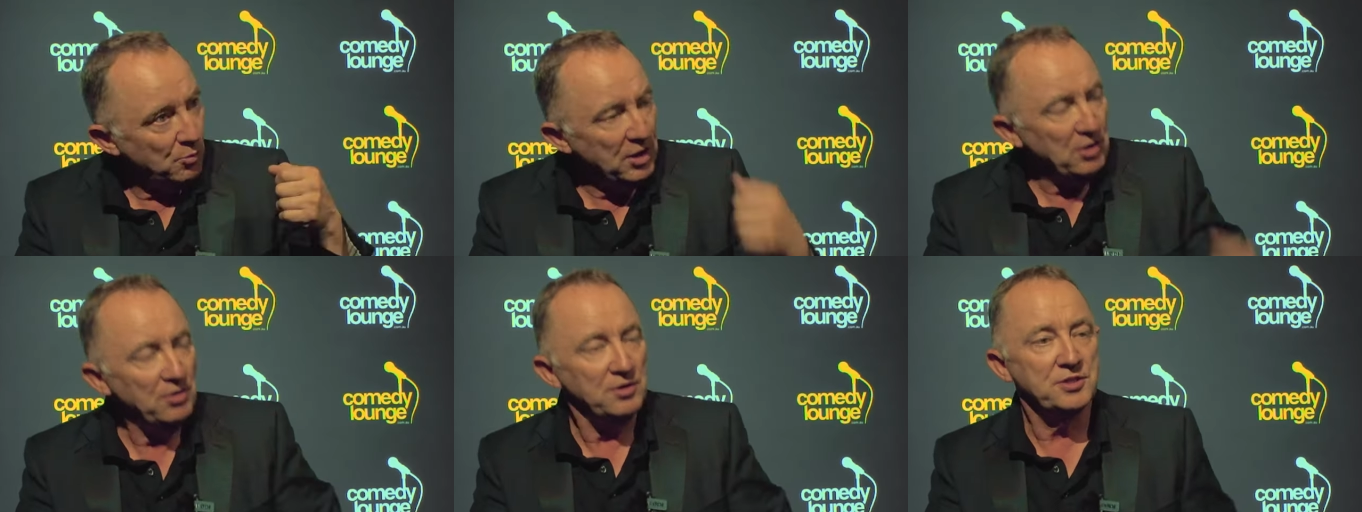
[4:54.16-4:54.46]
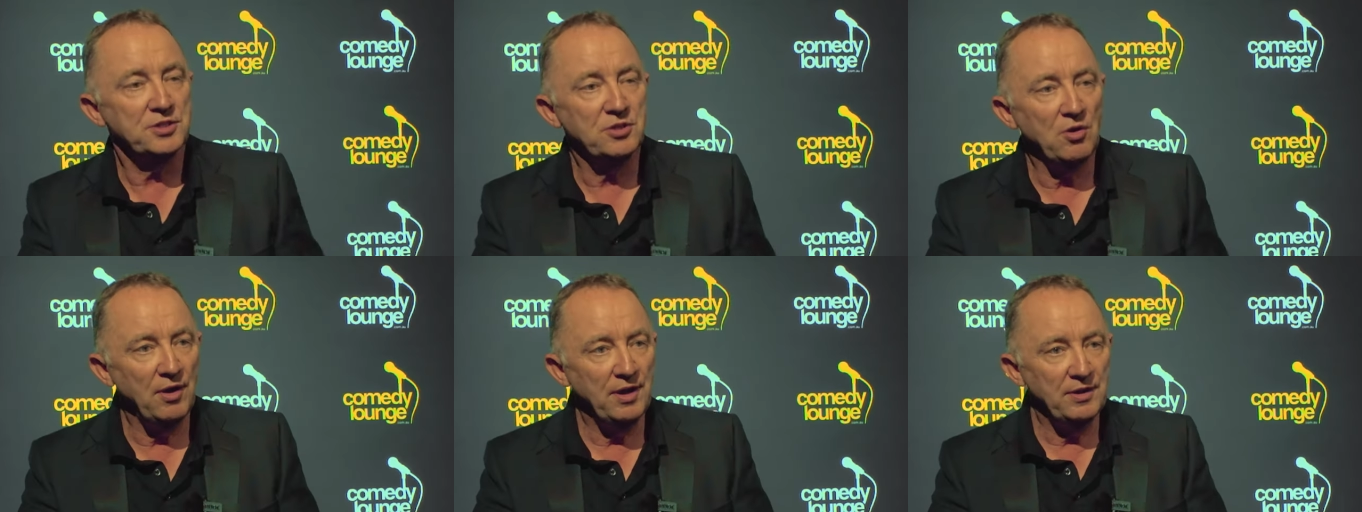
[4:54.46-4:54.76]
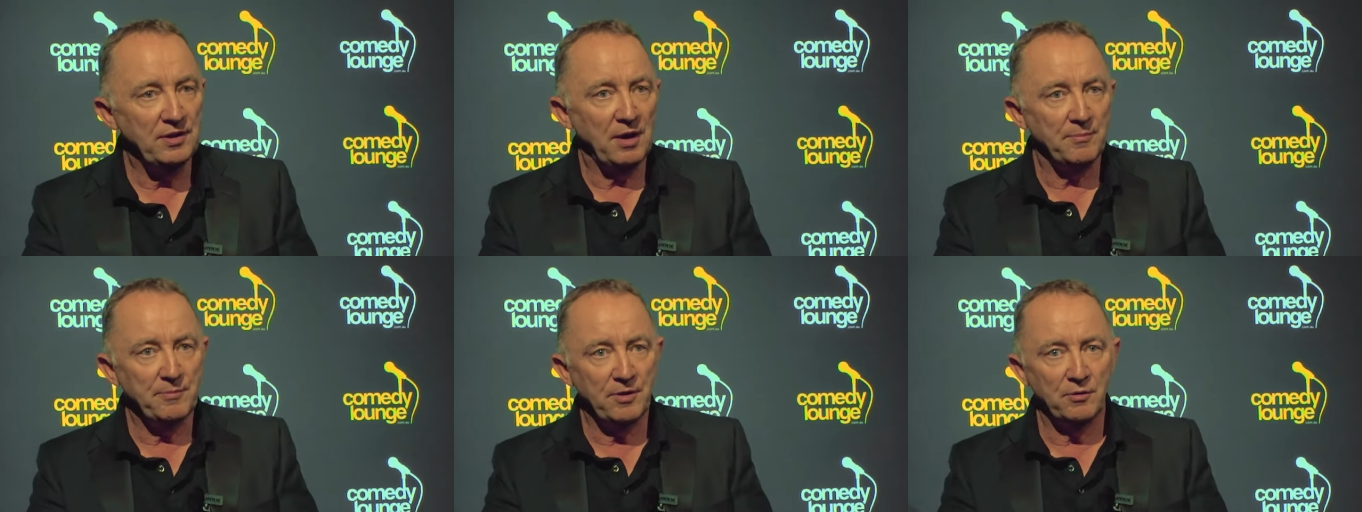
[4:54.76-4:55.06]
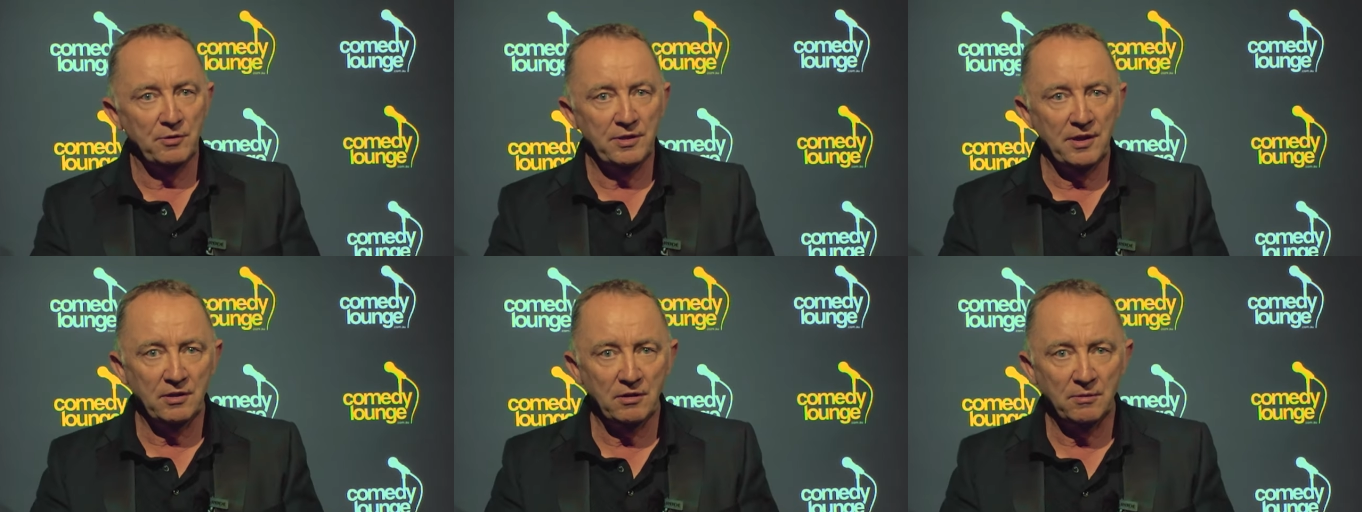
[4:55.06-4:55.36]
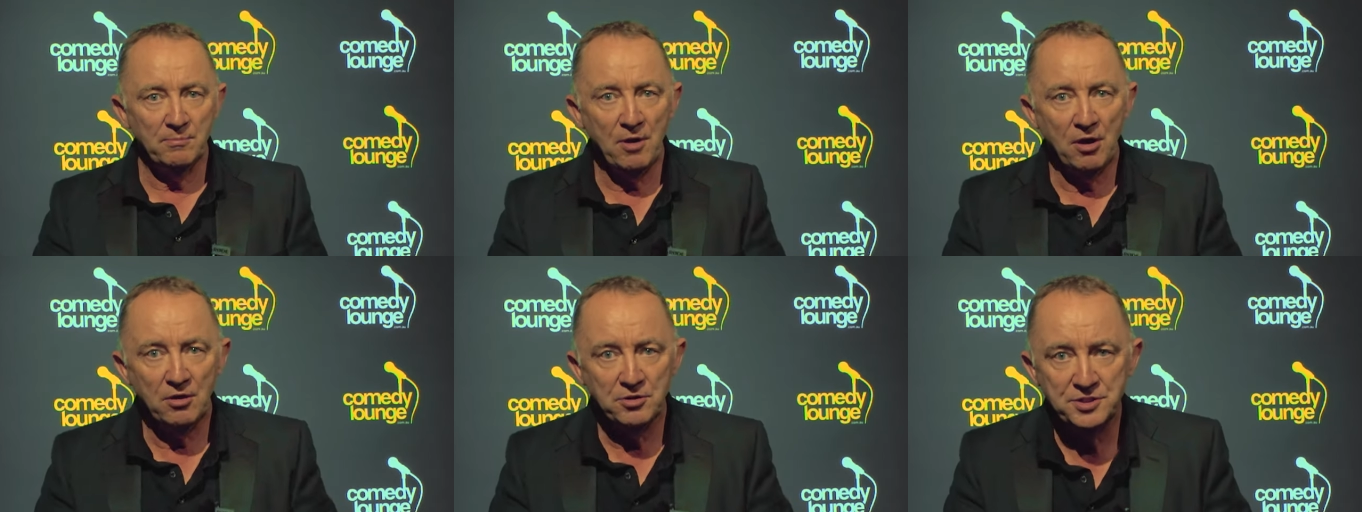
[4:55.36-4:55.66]
when I signed up, though, then I
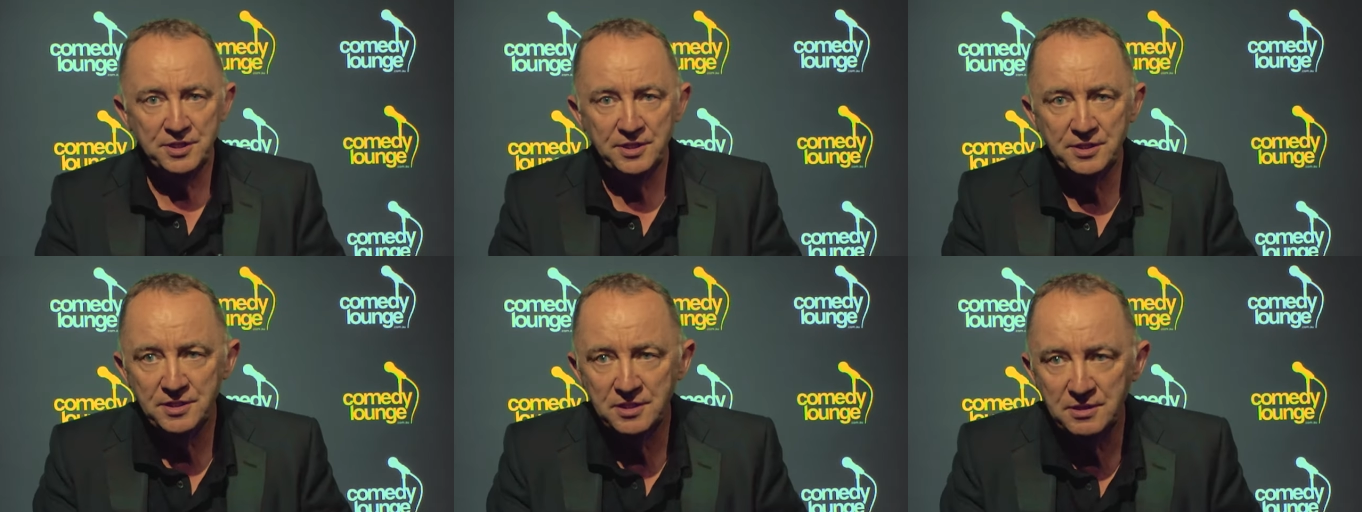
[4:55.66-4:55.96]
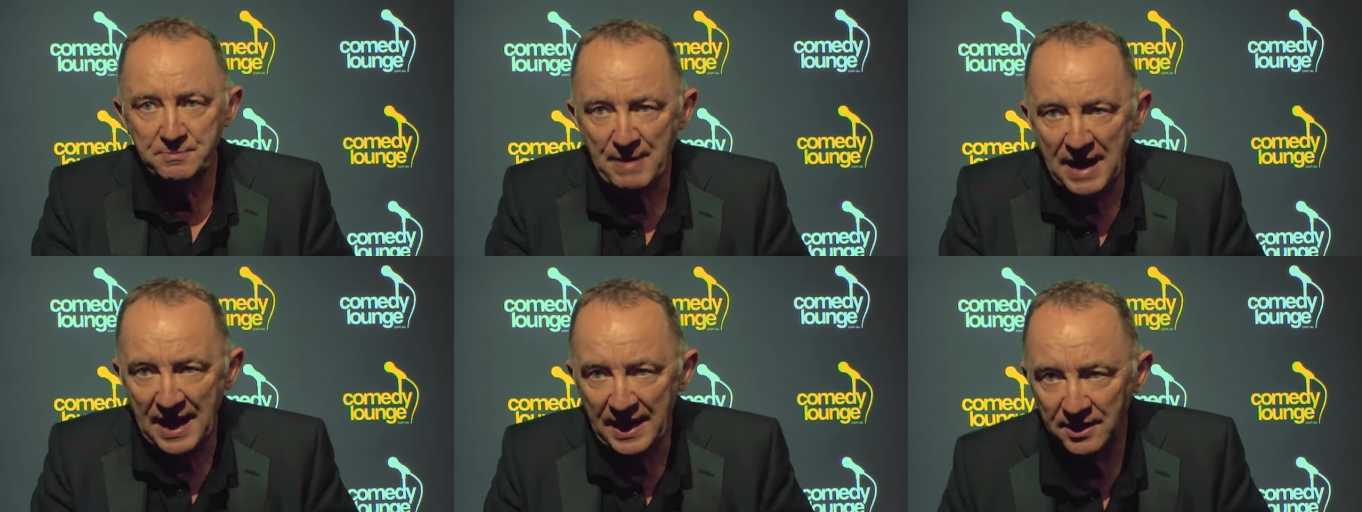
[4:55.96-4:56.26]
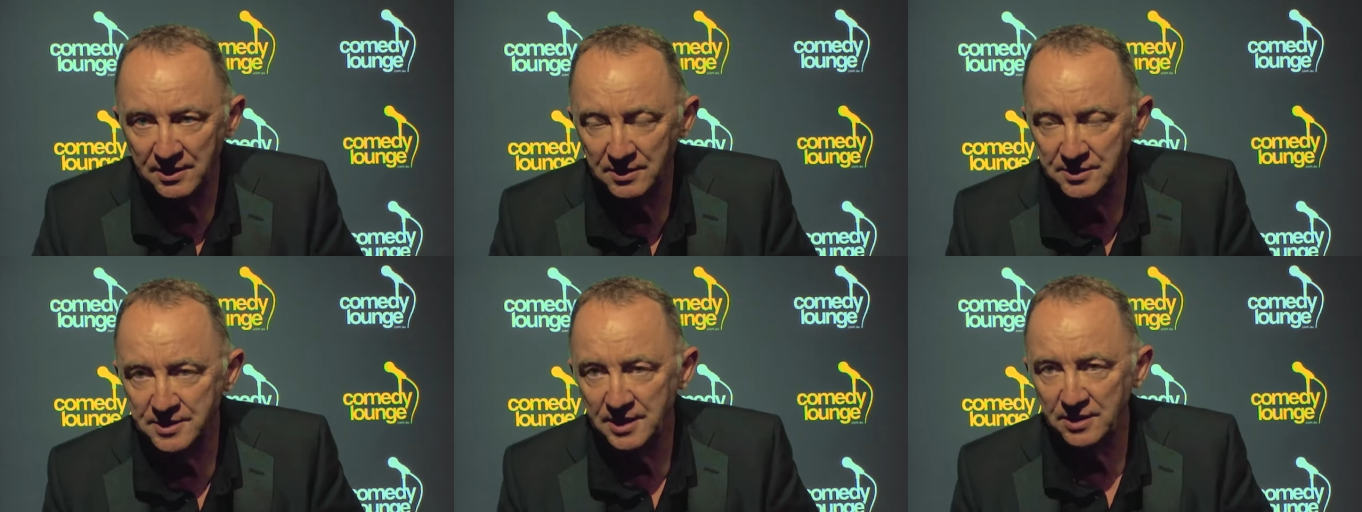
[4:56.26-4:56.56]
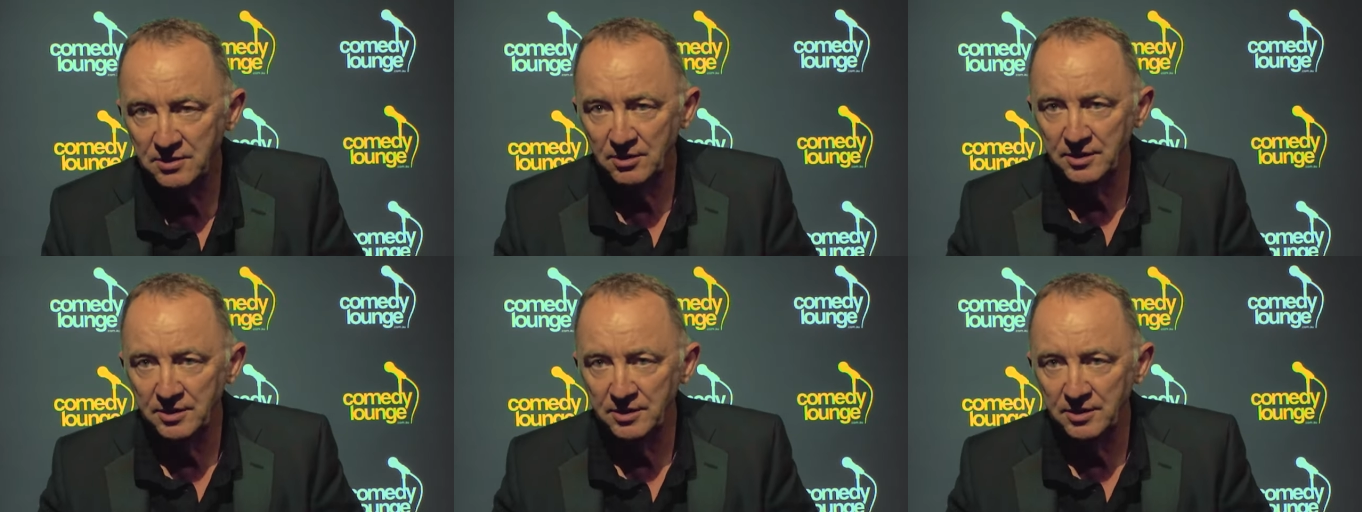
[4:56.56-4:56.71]
marched into the bank and said,